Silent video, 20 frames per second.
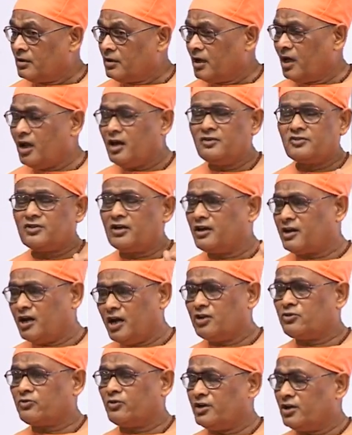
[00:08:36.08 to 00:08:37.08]
And he's a
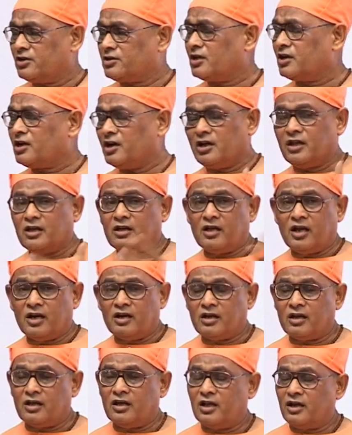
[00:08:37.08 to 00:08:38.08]
great orator and
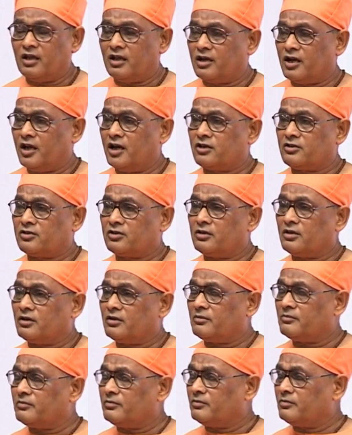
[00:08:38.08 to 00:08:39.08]

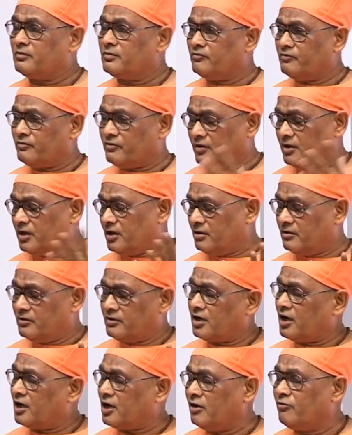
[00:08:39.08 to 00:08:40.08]
a
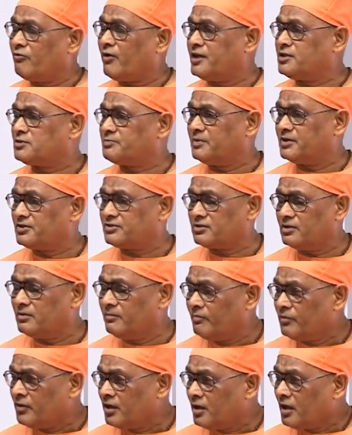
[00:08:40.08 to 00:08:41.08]
greatly wise person.
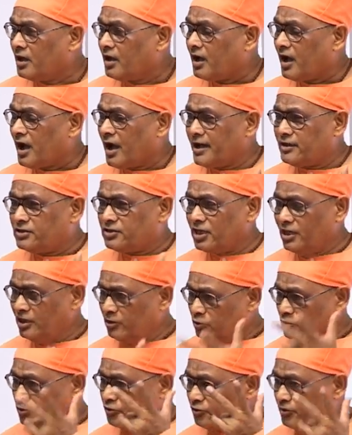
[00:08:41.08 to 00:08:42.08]
I think
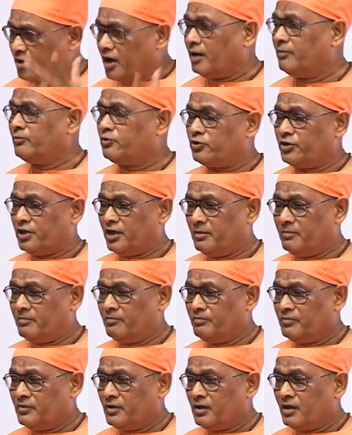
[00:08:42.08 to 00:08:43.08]
you should come to
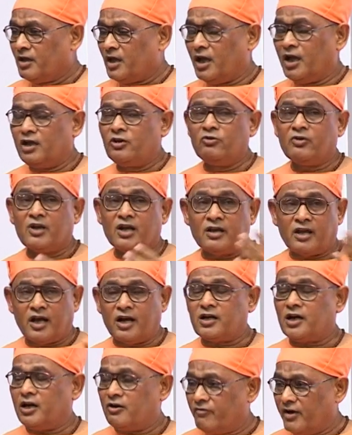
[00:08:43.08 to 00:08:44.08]
him and you can
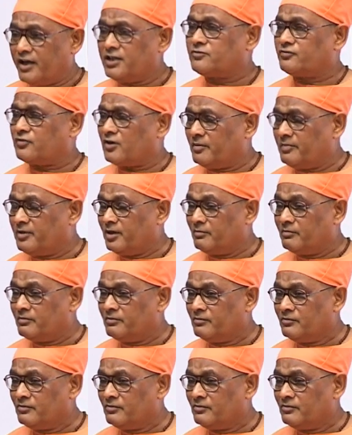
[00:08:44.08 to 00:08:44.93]
get advice from him.